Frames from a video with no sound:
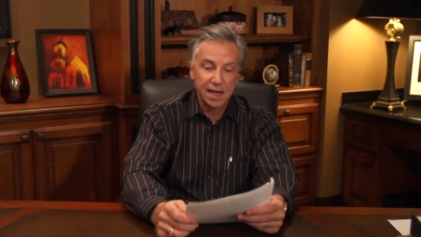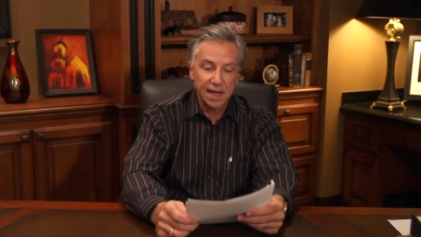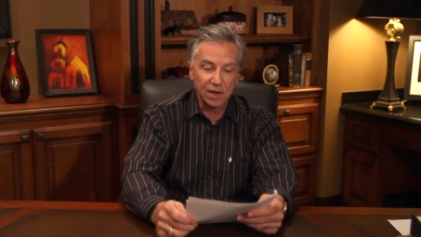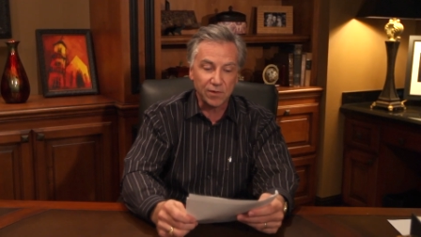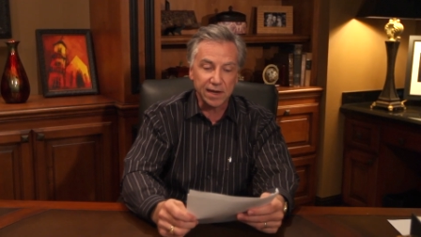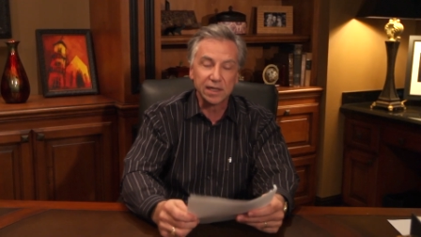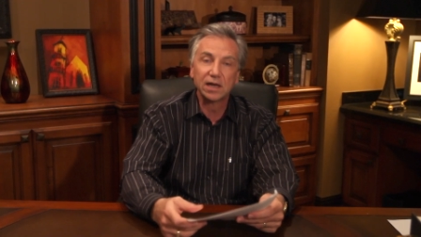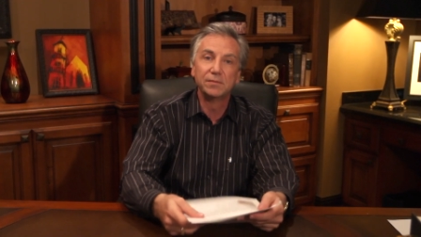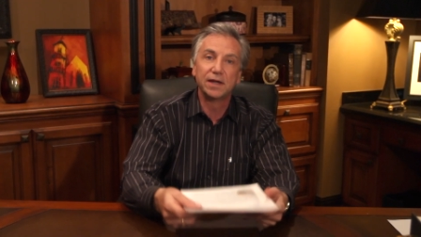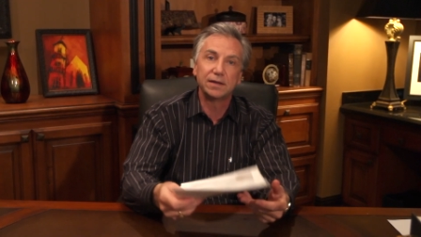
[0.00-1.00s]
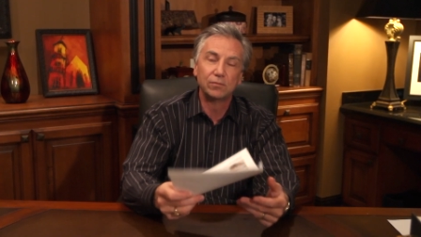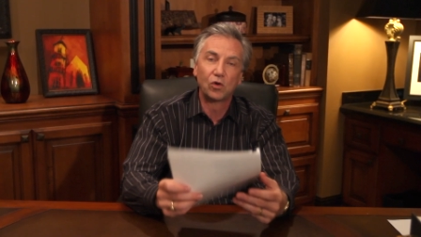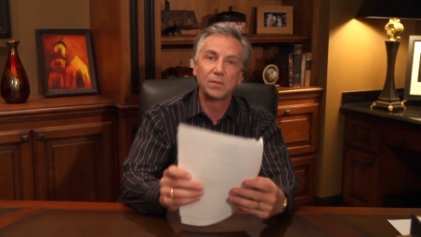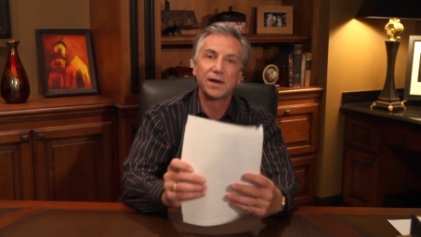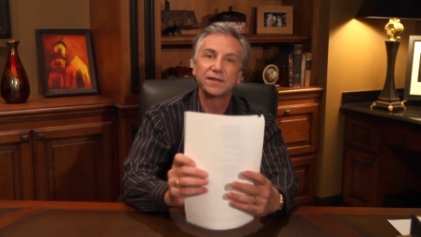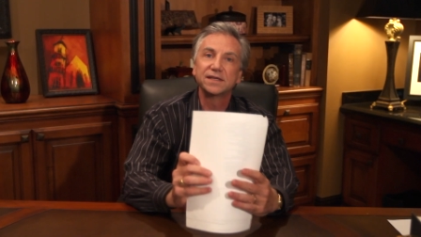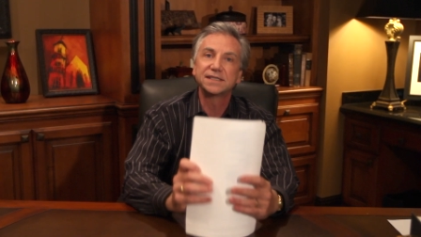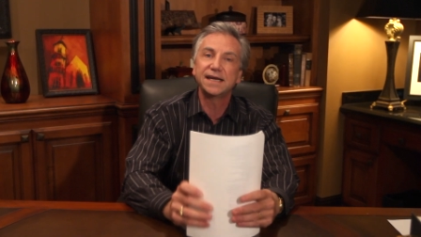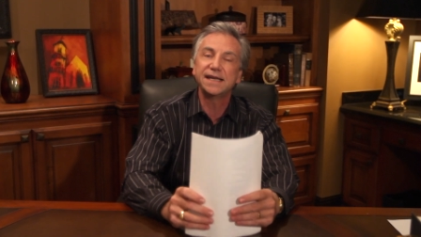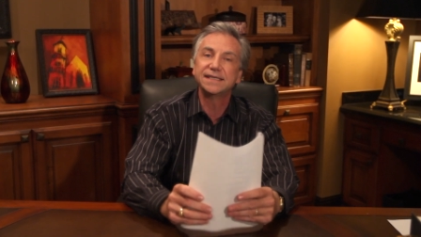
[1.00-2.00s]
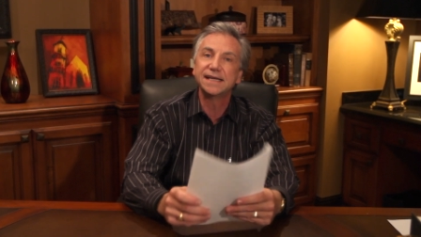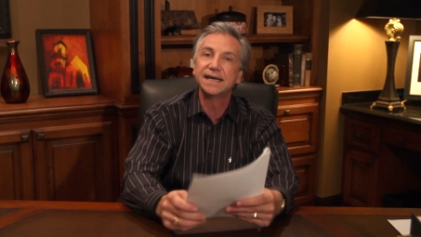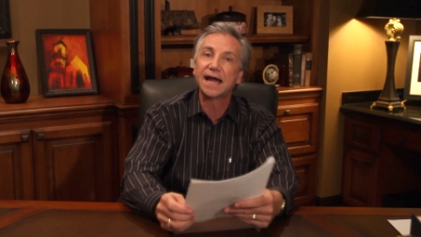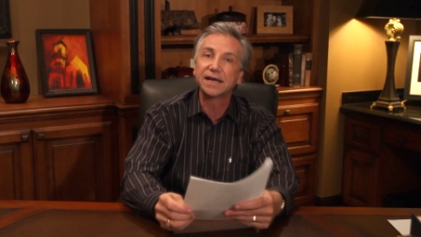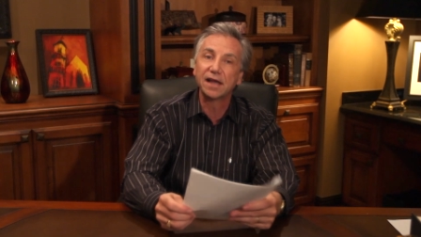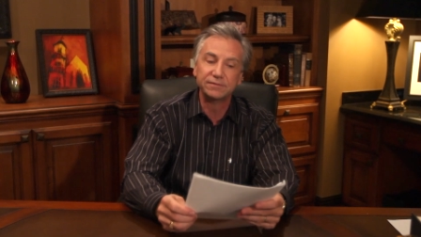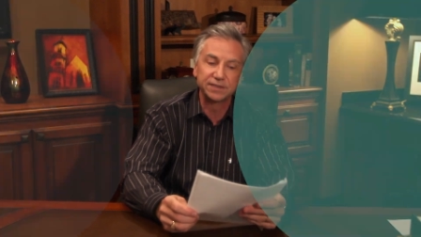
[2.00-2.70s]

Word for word: Anyway, a little bit more about the cdc.gov